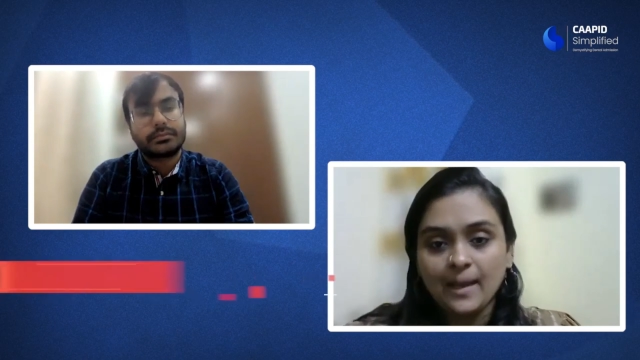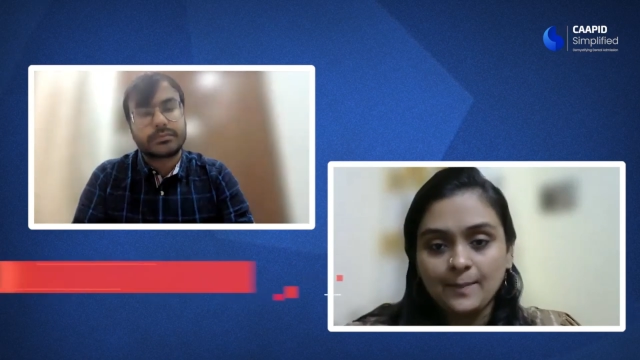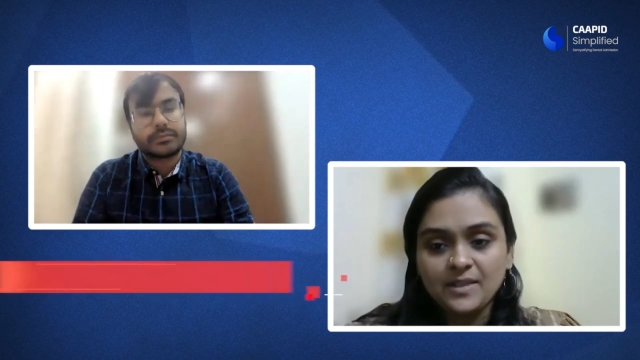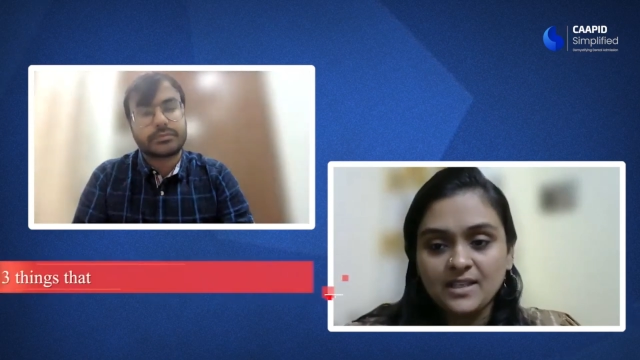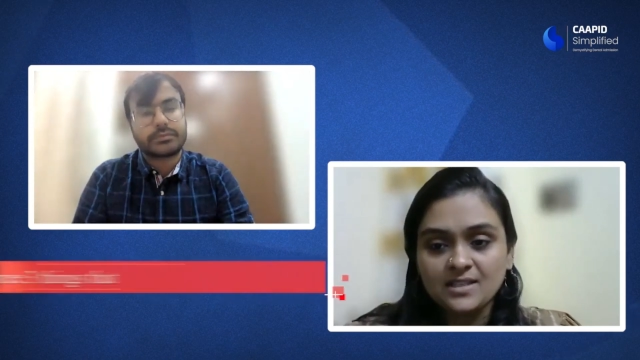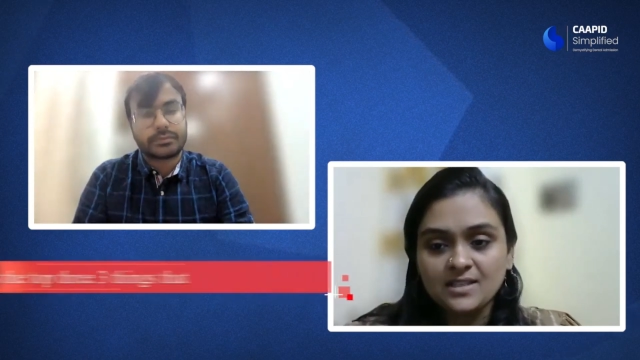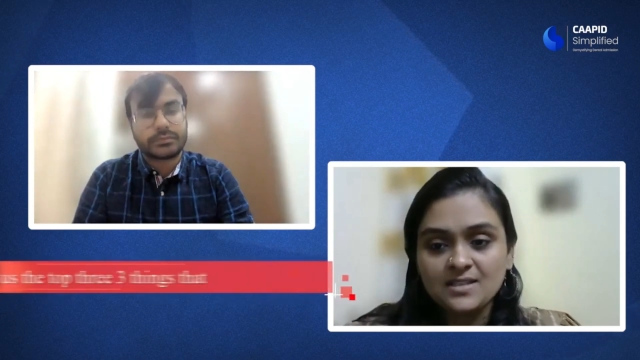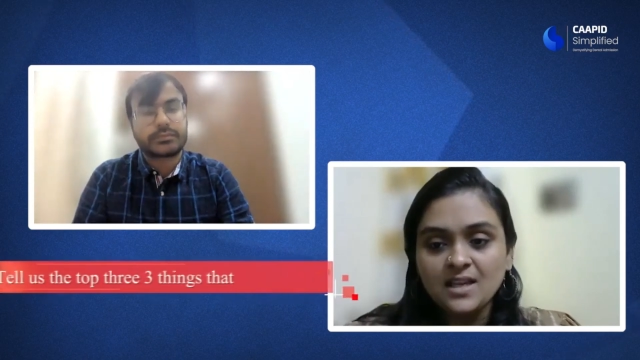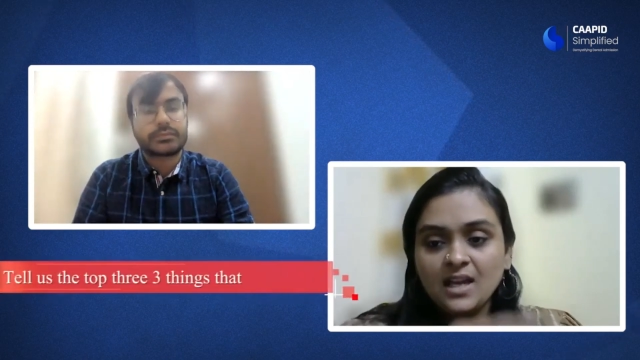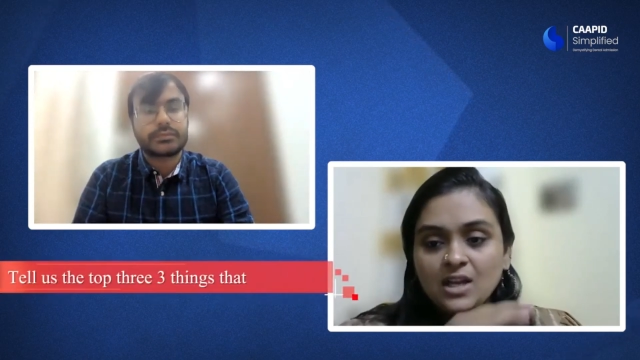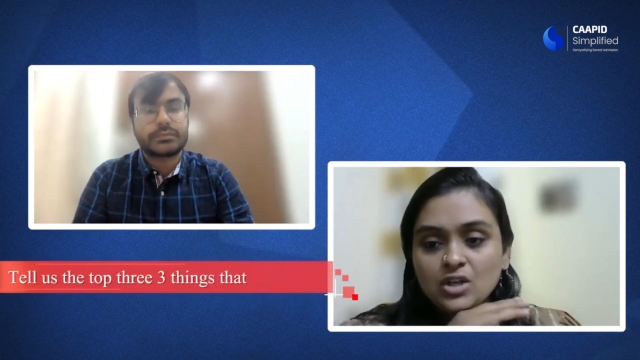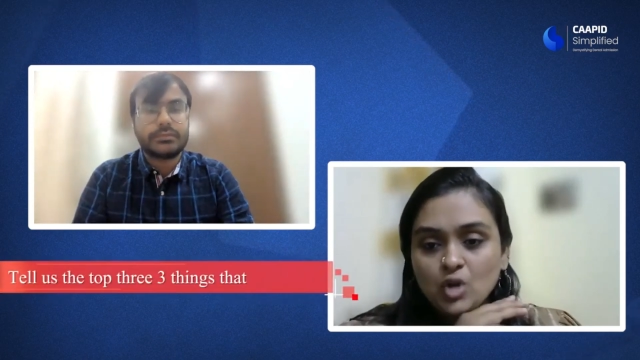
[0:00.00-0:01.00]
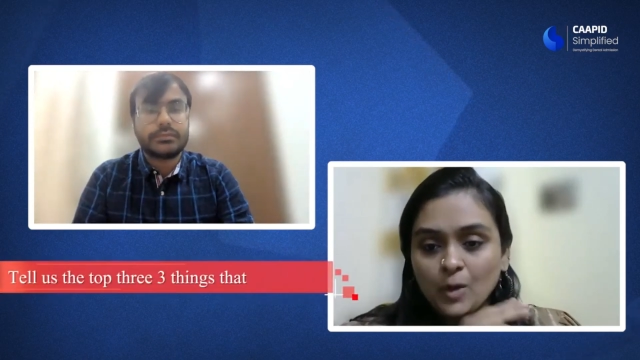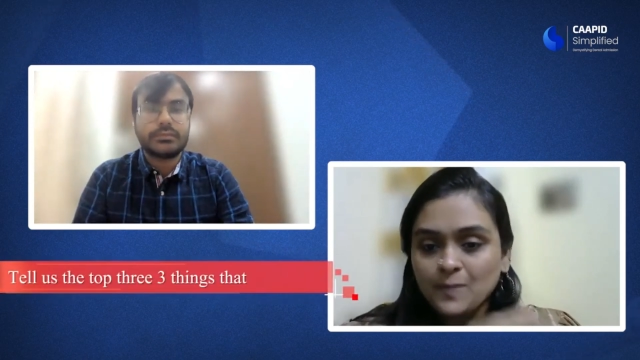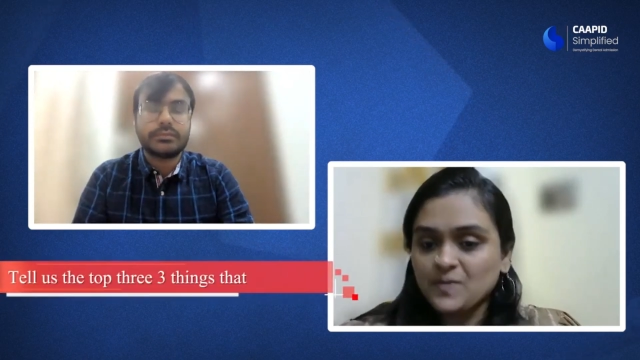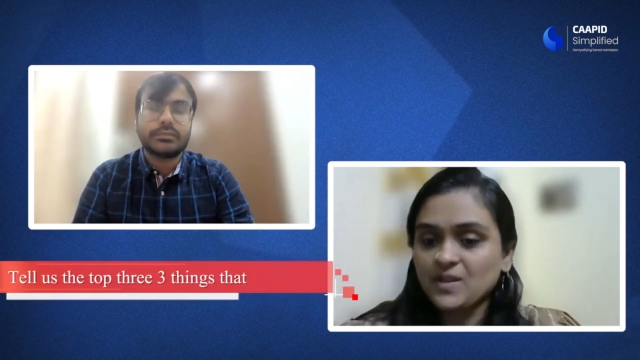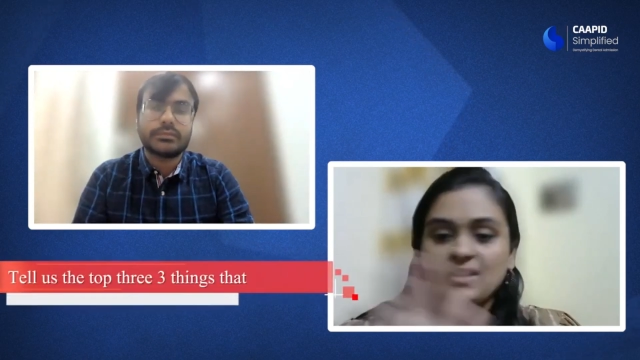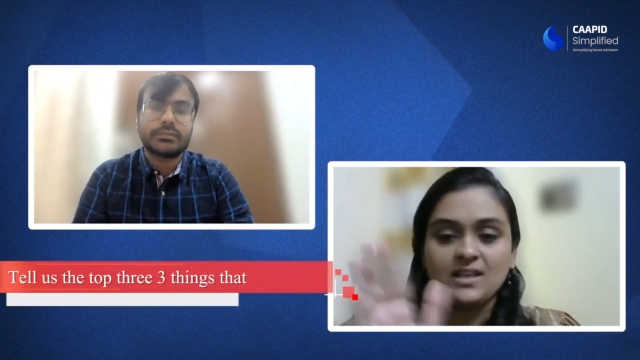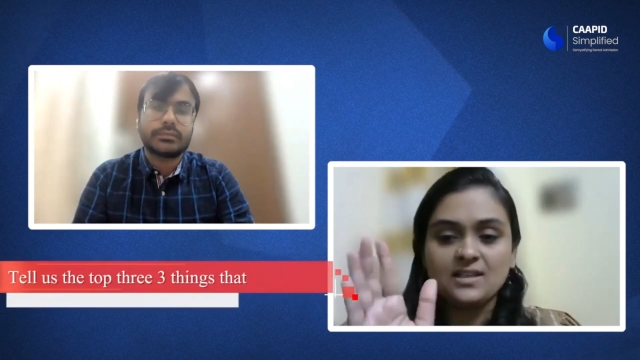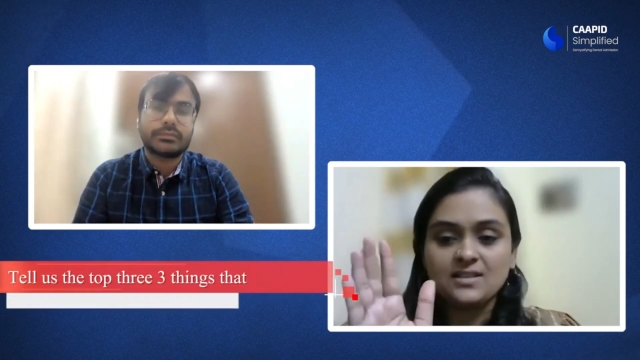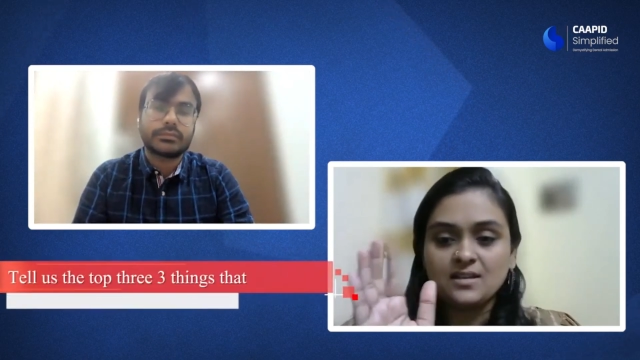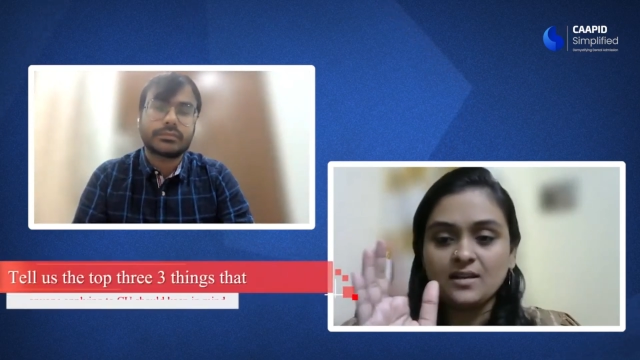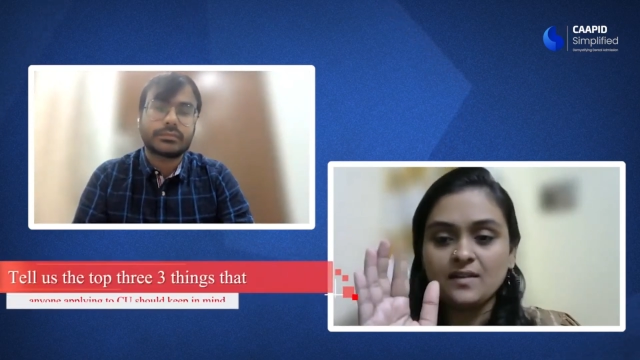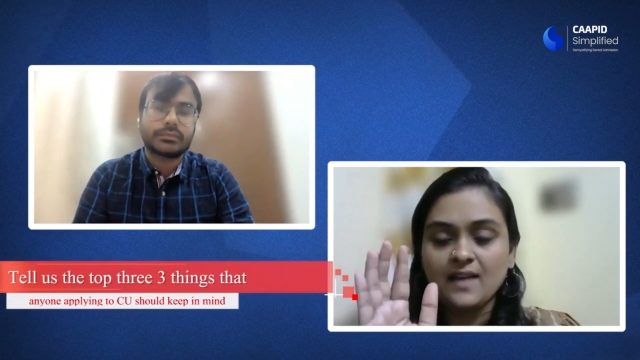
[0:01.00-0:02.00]
Speaker 1: applicants top three
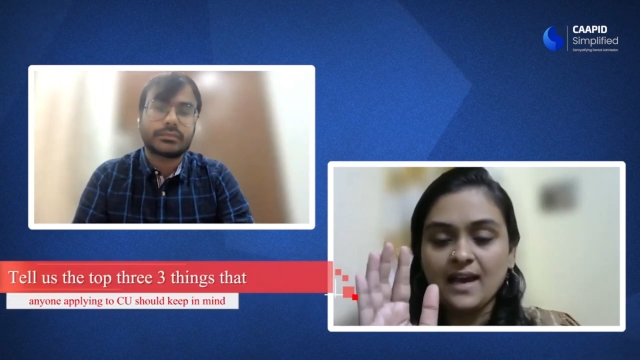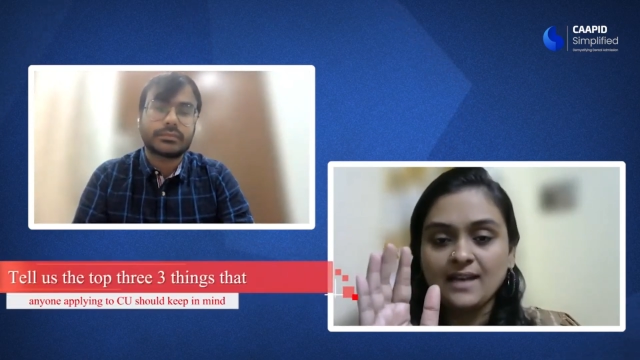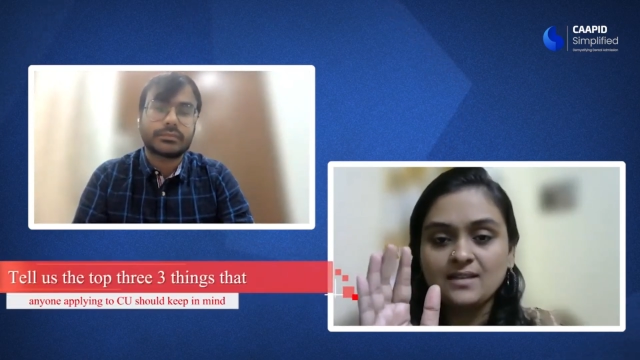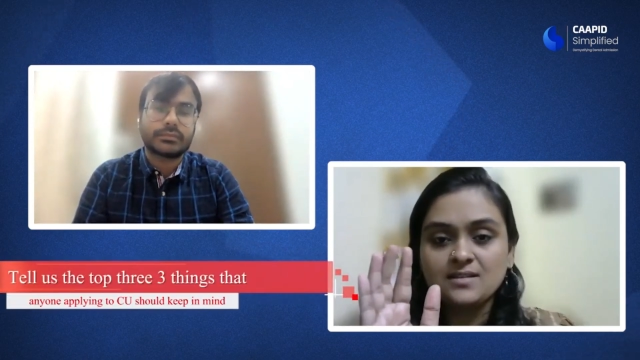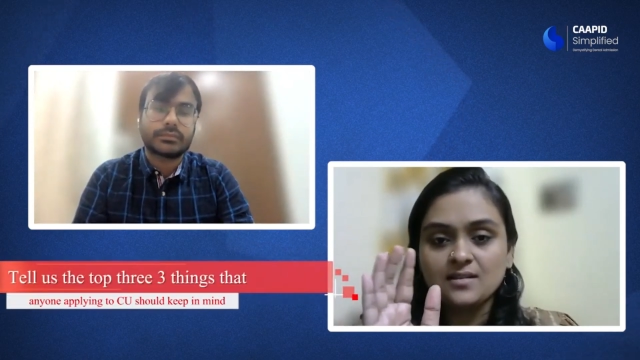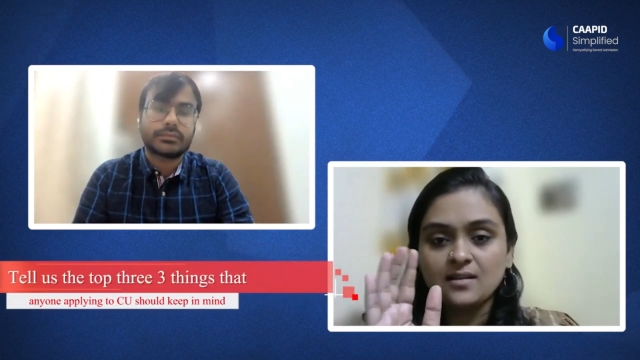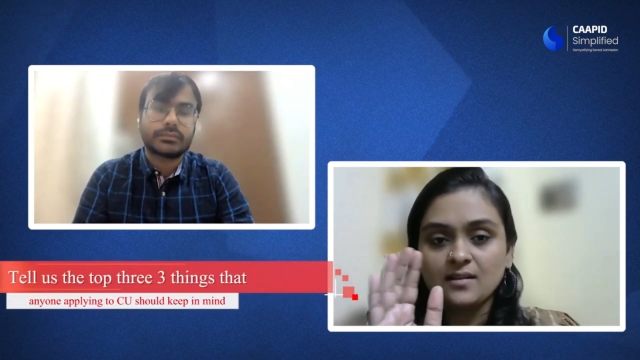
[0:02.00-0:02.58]
things that